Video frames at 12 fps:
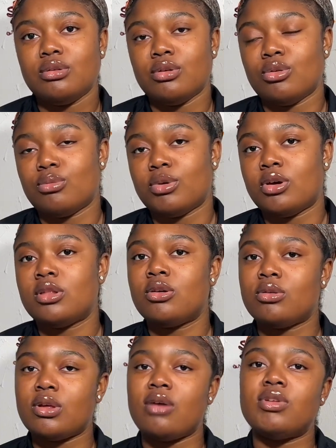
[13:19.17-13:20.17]
You know, because they
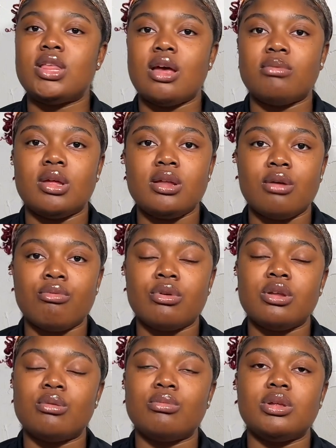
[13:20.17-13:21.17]
also have a time that they are
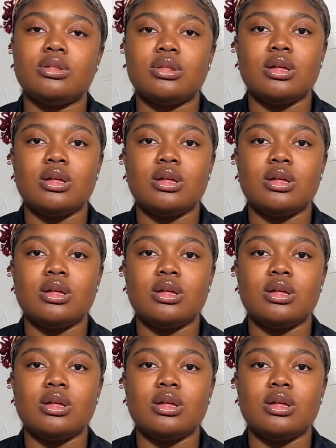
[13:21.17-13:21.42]
running with,